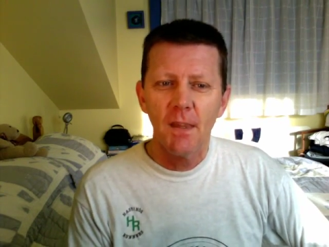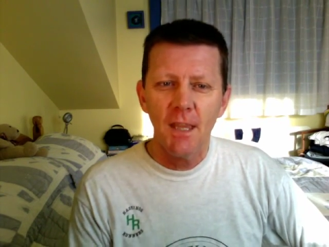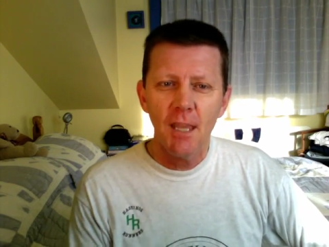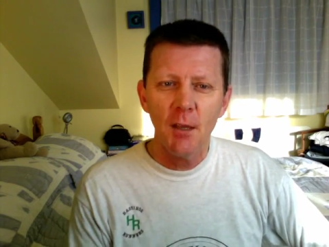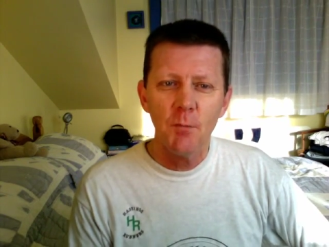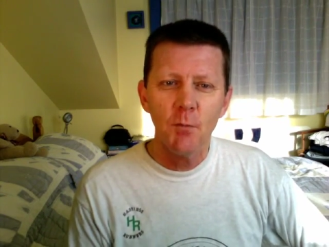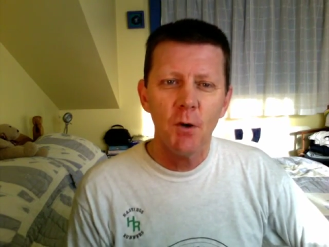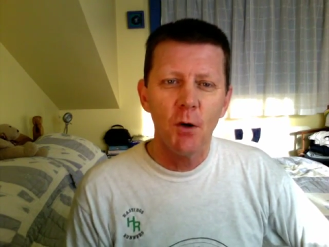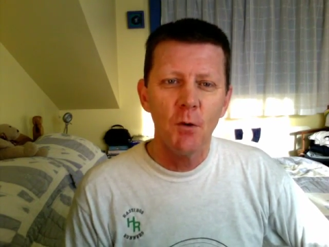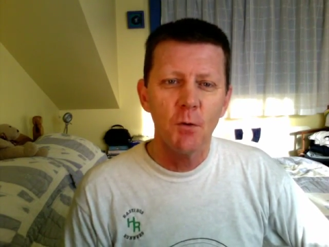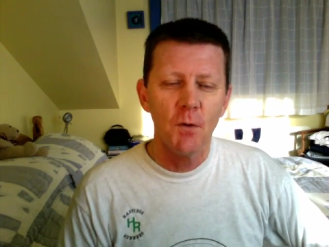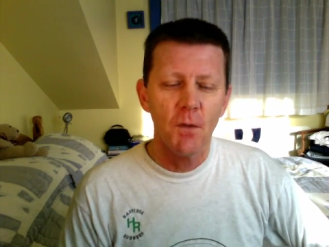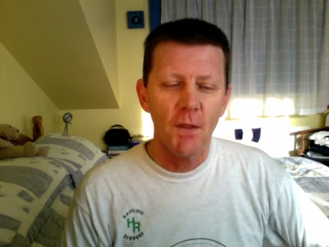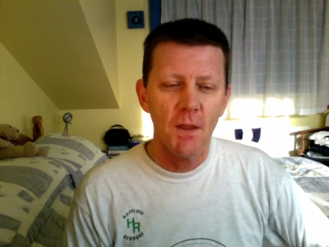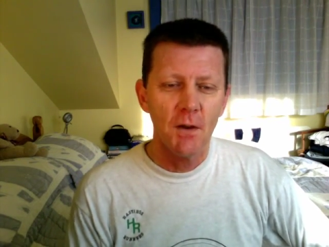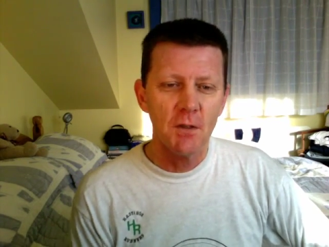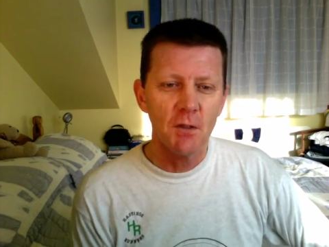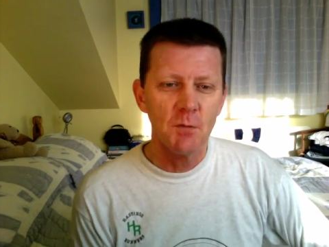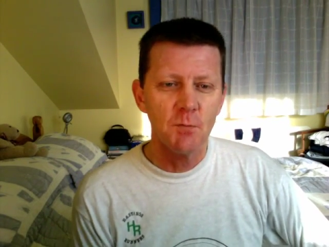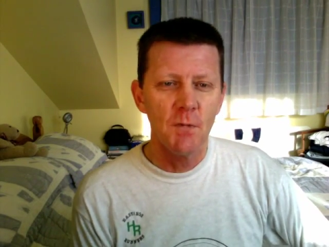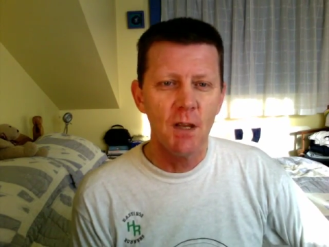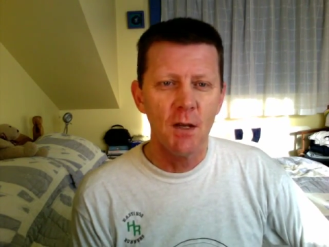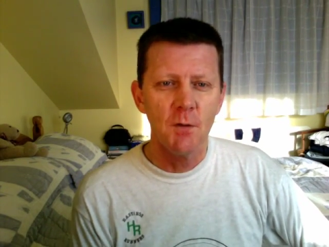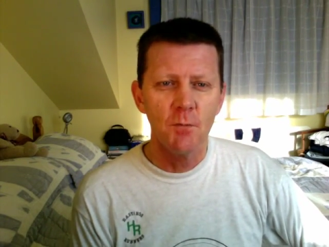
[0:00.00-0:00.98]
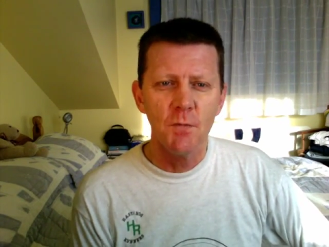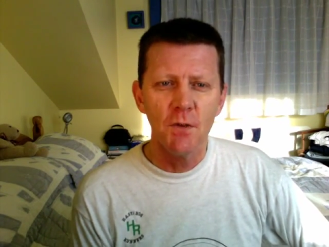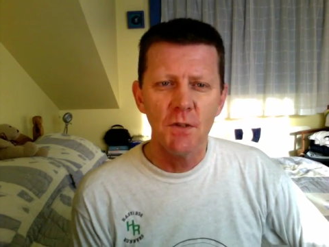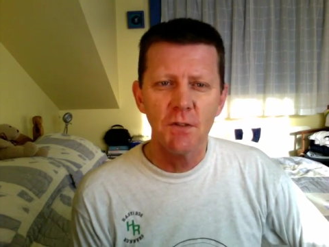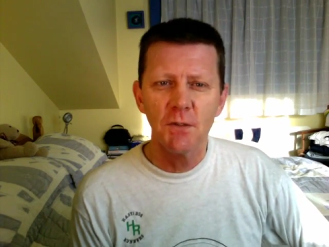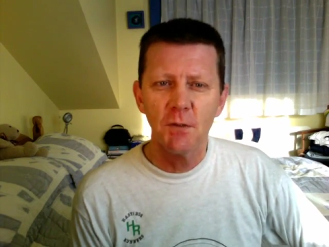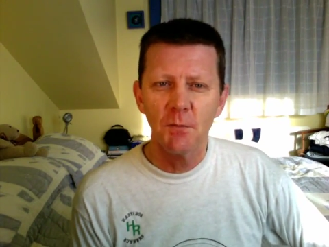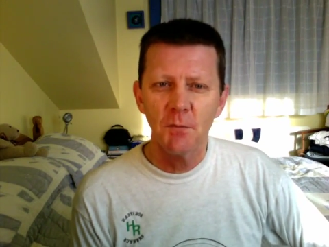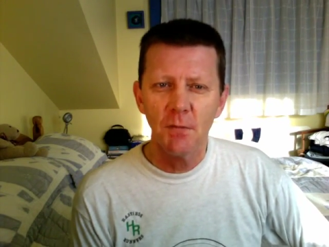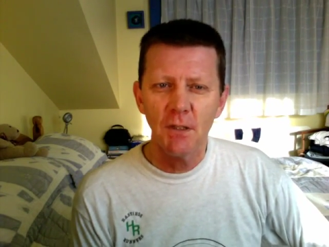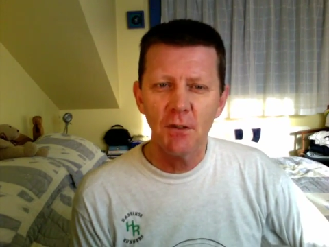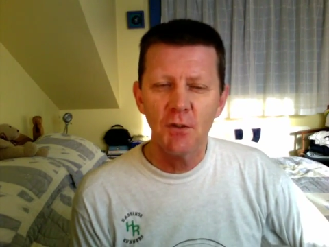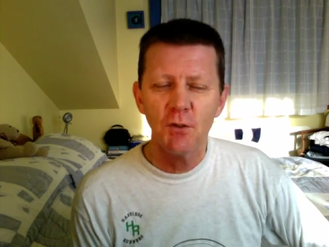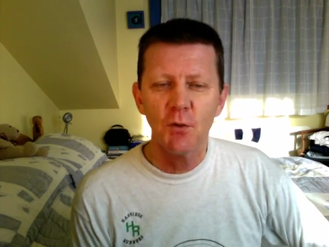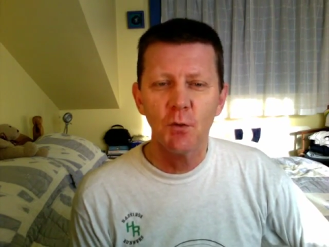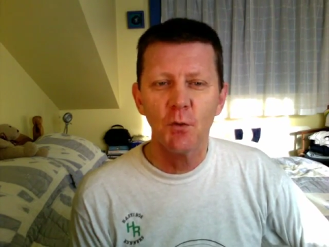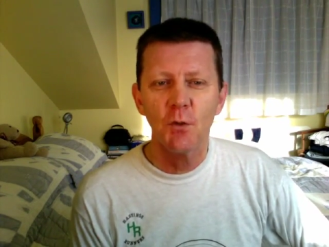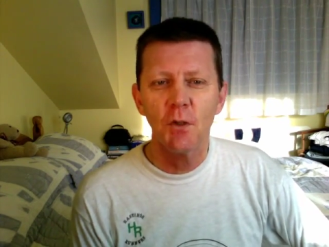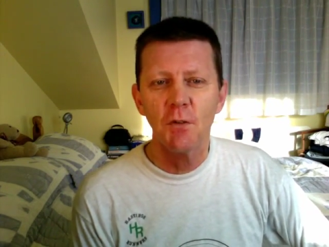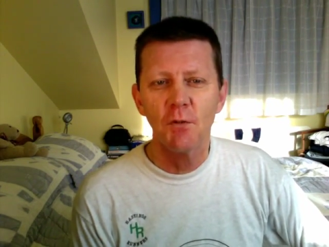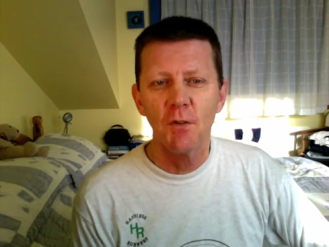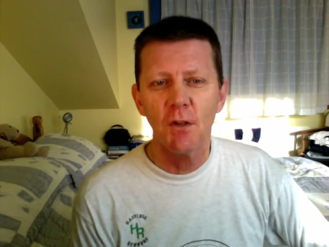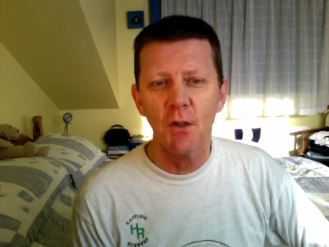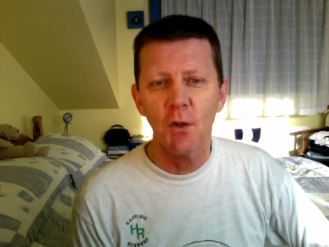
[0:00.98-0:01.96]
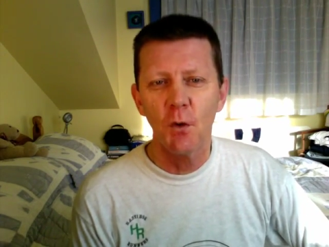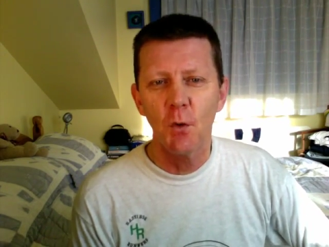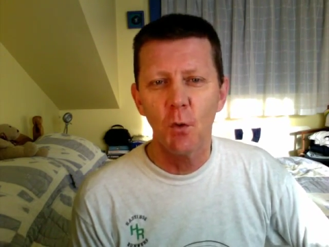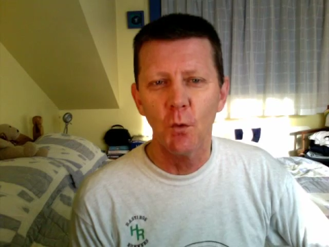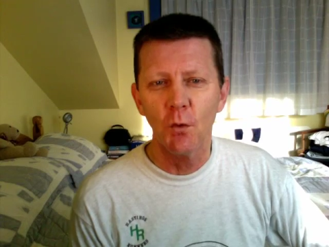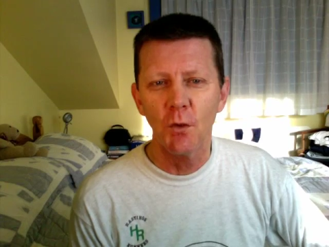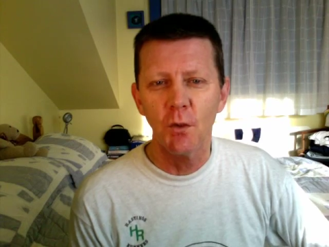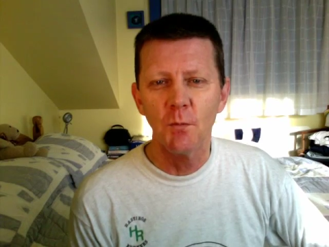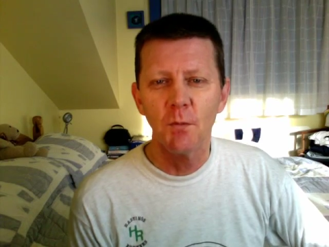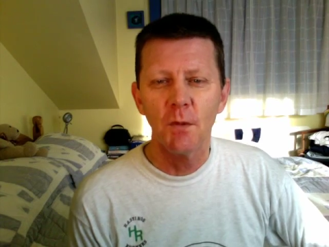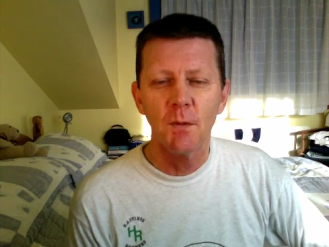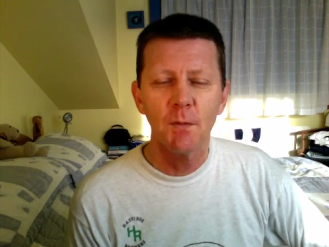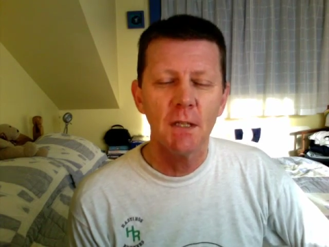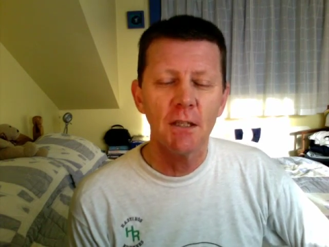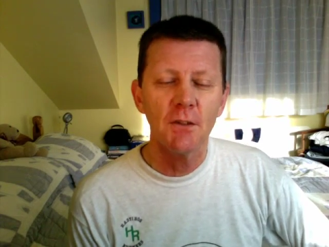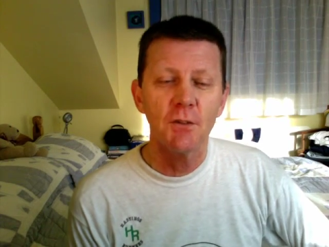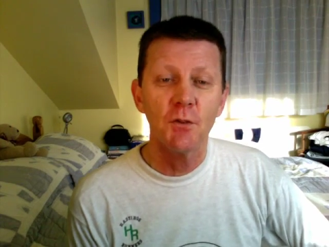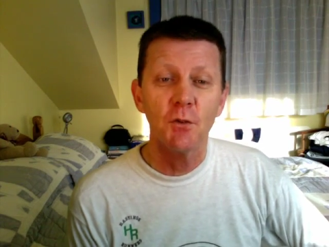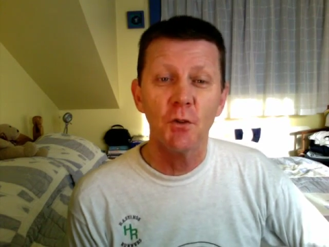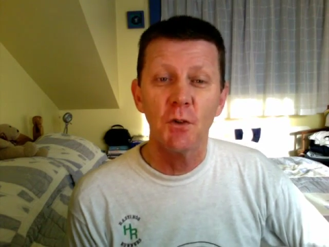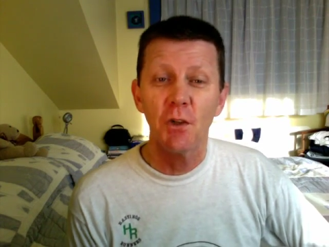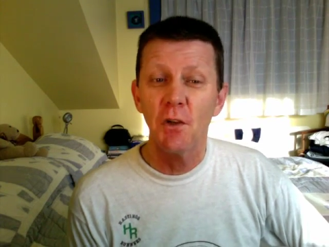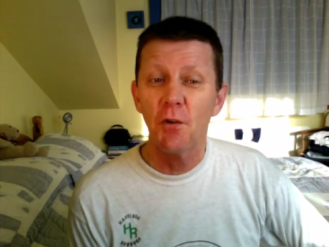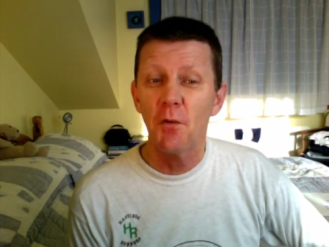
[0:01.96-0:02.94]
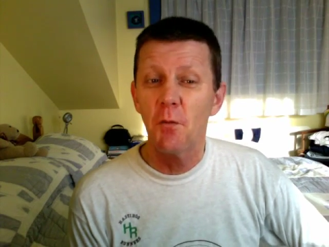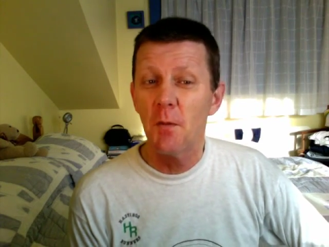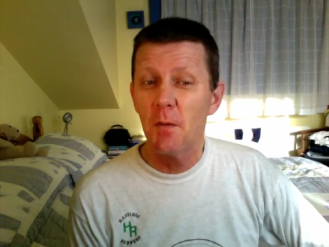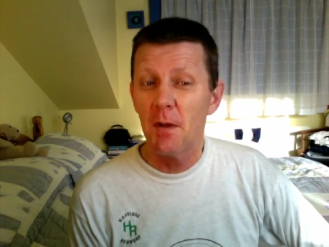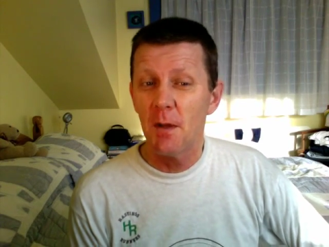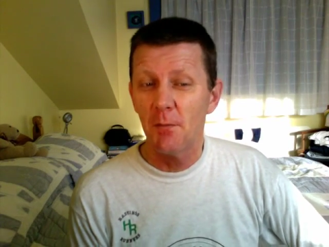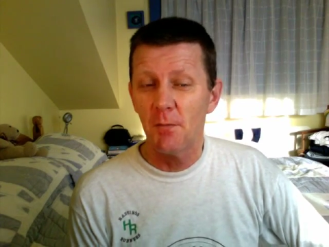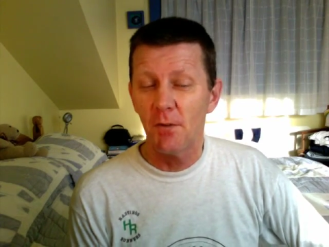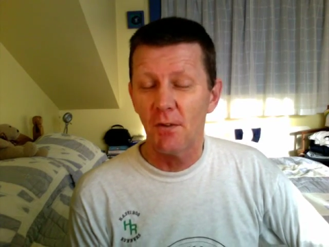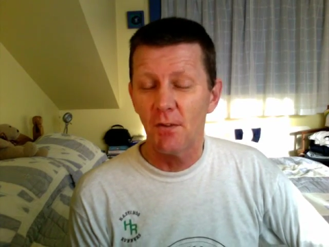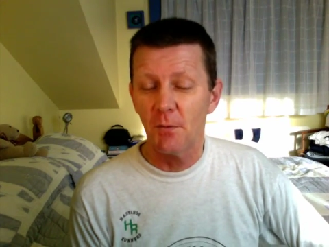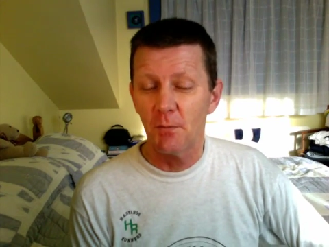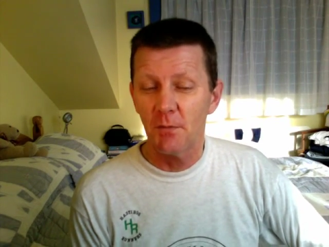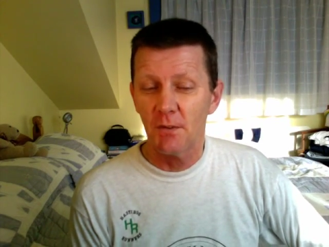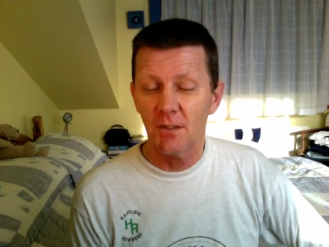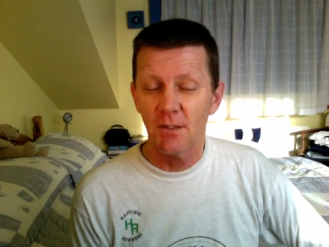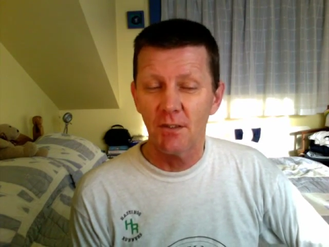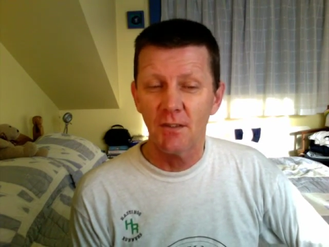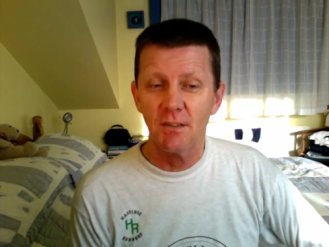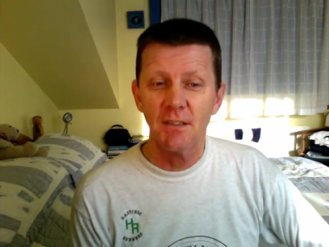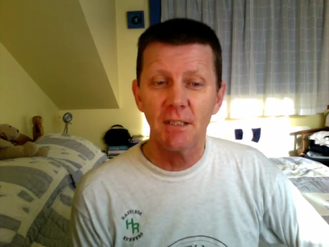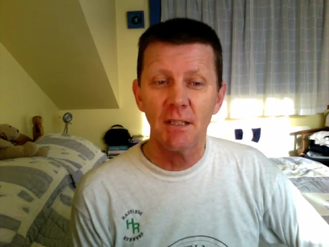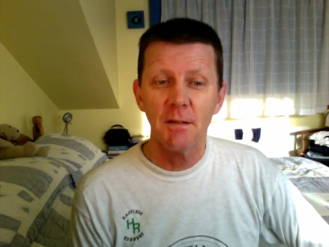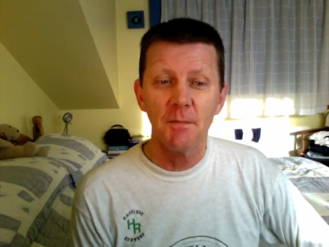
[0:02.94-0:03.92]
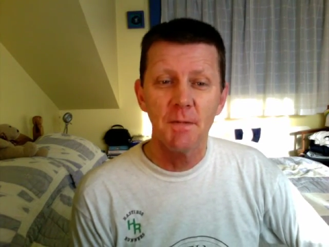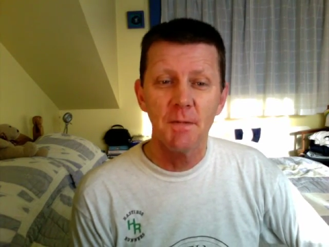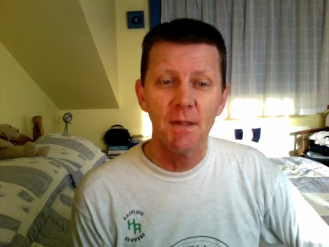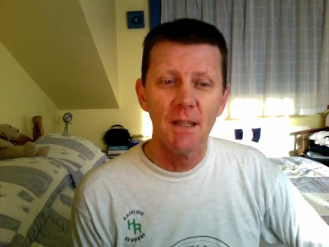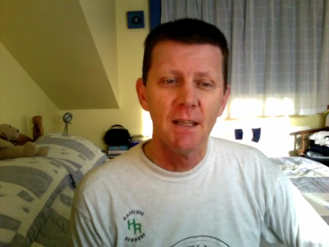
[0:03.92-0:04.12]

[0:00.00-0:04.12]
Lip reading: keep hold of those memories and make sure you record them and make sure you remember them, because